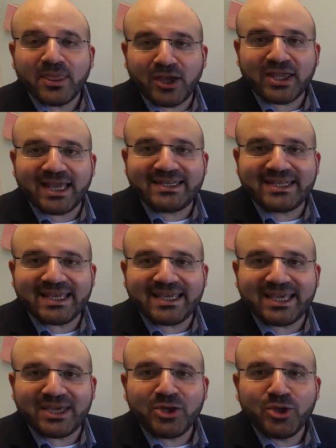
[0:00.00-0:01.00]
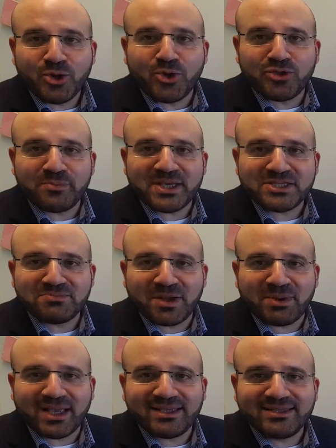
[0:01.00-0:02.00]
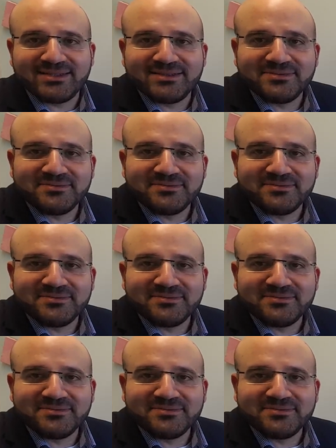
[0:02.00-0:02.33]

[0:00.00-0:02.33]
Okay, take care. All the best. Bye-bye.